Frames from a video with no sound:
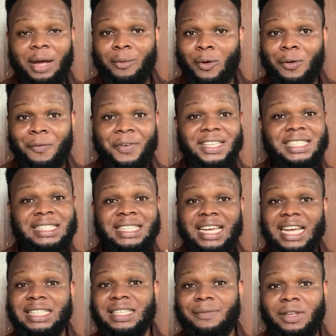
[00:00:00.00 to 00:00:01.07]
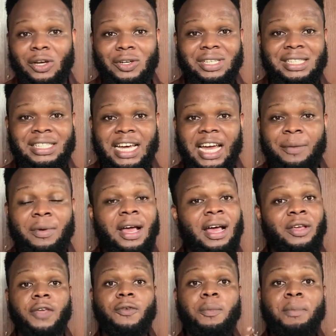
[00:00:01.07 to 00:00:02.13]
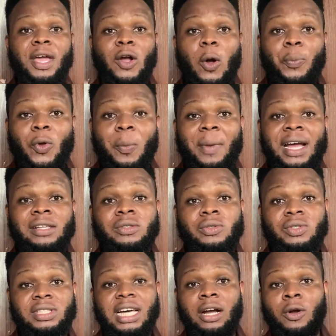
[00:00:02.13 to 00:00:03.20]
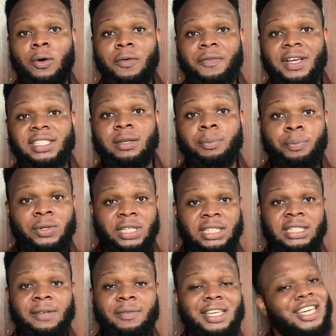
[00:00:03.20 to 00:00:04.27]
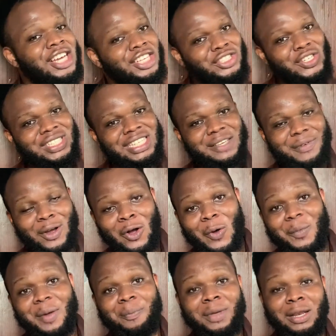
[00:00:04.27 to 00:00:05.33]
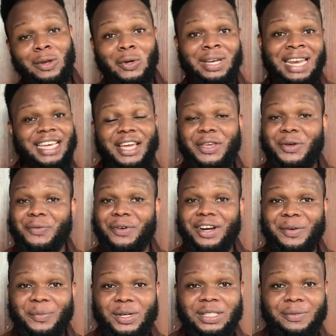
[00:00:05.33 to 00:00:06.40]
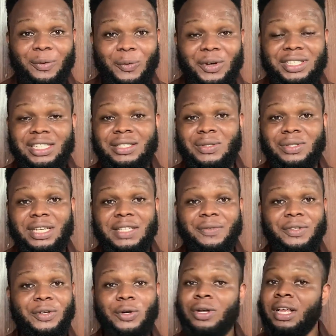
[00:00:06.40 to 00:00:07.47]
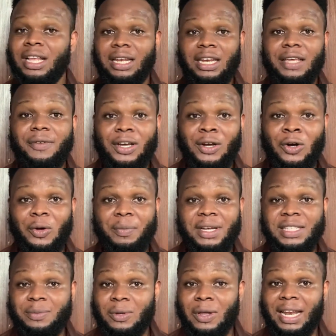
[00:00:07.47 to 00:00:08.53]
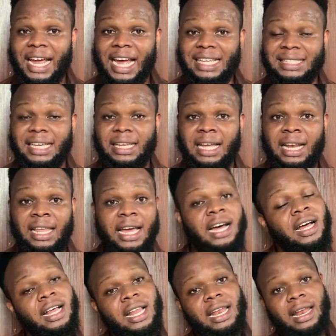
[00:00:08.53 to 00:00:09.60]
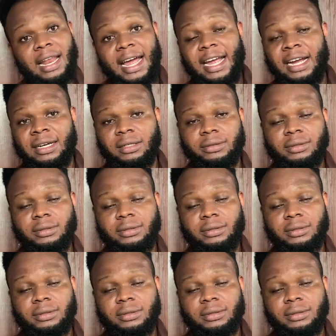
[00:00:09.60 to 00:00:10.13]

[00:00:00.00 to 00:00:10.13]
confessing negatively all the time, if you make up your mind to start confessing positively, just leave a comment below. Thank you very much for watching today's video. Leave a comment below, like I said earlier, like